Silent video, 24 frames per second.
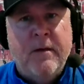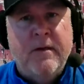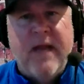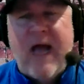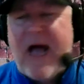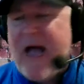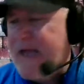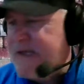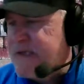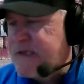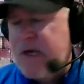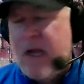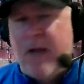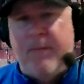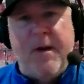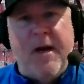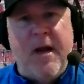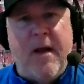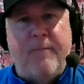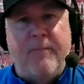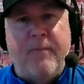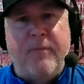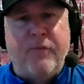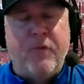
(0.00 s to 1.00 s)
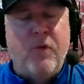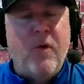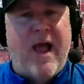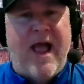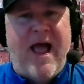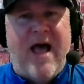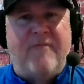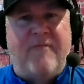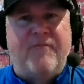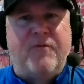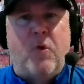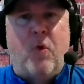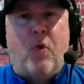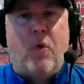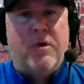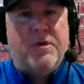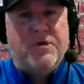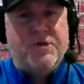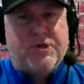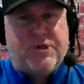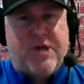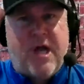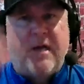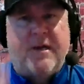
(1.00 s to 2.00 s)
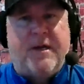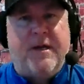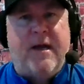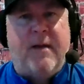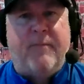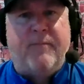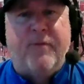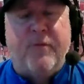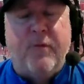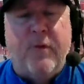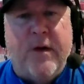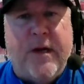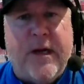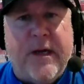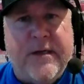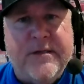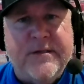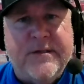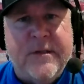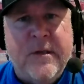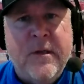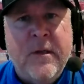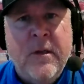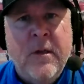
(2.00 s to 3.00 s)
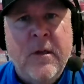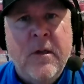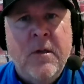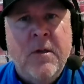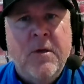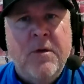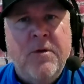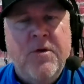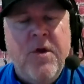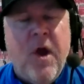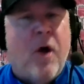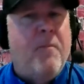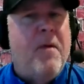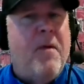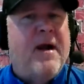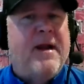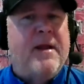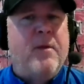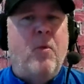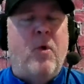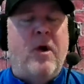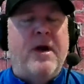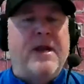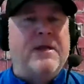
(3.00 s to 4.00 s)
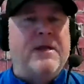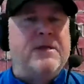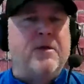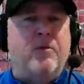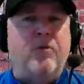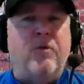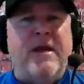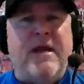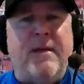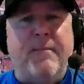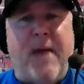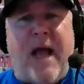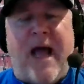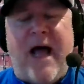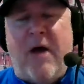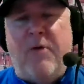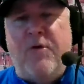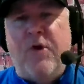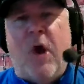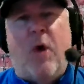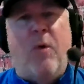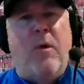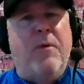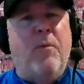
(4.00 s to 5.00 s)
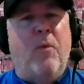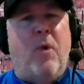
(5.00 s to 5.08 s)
Guys coming up through half court and chucking up threes. Nobody wanting to rebound. No one